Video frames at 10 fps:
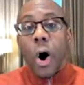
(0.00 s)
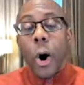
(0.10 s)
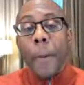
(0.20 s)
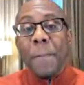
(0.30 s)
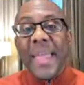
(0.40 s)

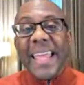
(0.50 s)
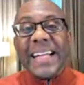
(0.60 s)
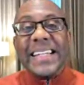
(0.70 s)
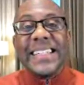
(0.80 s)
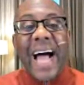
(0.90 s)
are
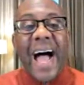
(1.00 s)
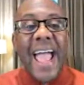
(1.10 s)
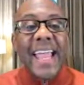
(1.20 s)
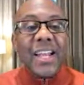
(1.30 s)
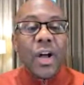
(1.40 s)
being
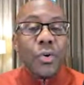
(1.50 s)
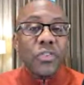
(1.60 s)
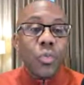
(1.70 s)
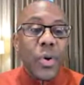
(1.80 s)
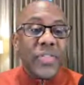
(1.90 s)

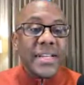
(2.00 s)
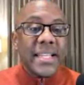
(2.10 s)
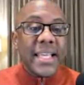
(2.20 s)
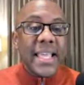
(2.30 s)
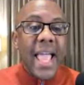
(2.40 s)
diagnosed with
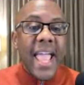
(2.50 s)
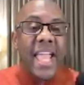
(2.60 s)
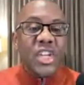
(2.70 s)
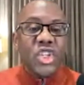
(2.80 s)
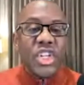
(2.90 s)

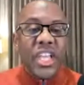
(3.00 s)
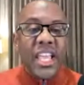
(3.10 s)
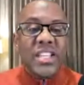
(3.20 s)
DHD,